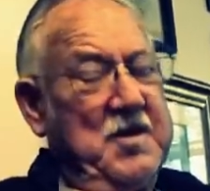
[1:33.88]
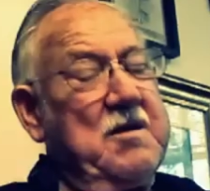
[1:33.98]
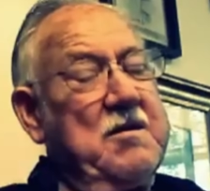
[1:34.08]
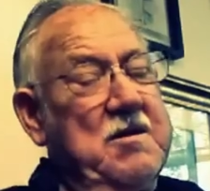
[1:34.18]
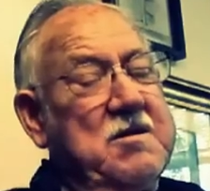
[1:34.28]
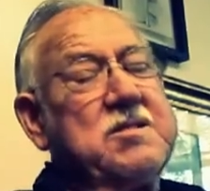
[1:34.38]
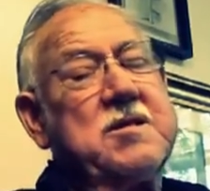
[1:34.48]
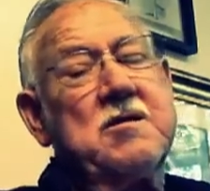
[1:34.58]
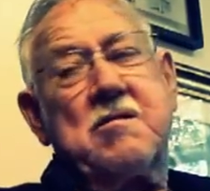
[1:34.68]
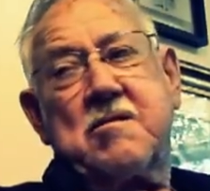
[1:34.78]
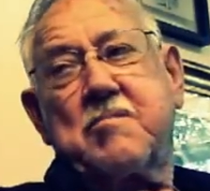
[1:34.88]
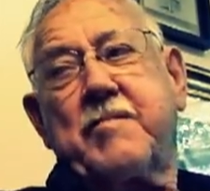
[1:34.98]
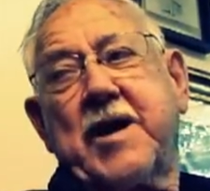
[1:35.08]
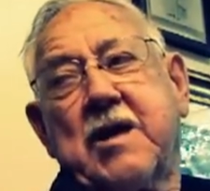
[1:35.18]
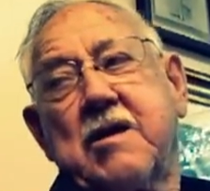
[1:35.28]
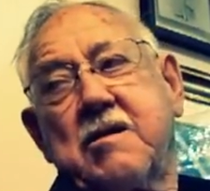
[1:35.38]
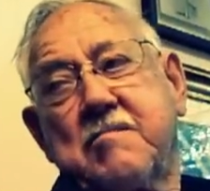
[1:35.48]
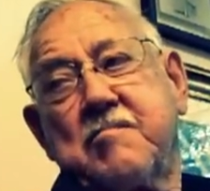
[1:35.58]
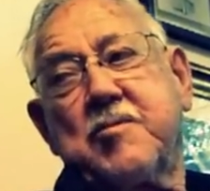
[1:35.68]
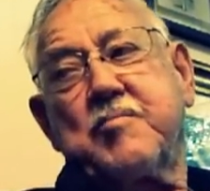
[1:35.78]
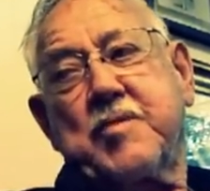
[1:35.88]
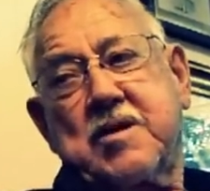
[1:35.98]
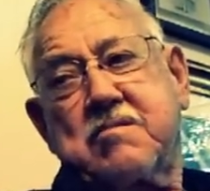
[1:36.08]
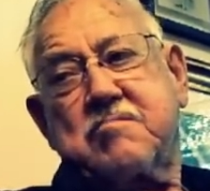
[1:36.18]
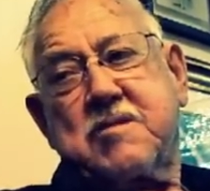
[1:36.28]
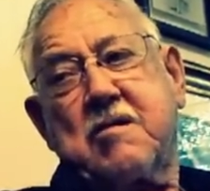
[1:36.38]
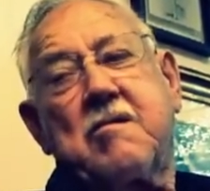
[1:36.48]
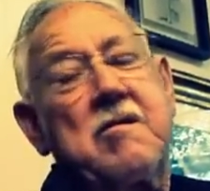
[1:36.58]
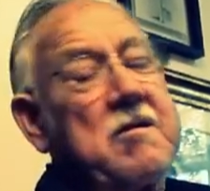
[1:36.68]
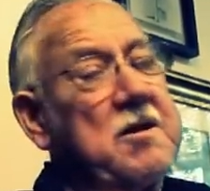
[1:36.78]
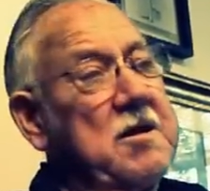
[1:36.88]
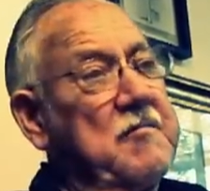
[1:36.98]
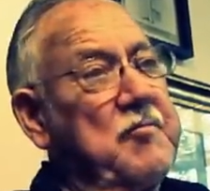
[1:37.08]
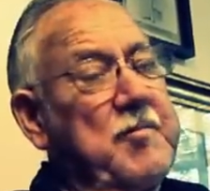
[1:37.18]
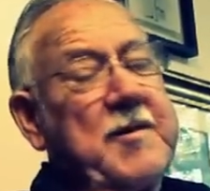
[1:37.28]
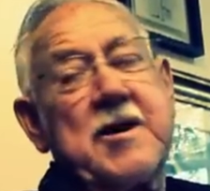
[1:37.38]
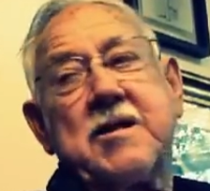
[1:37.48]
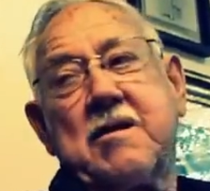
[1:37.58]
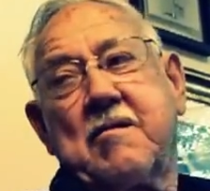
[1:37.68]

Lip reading: Yeah, there's still a little bad in me, but they are in everybody.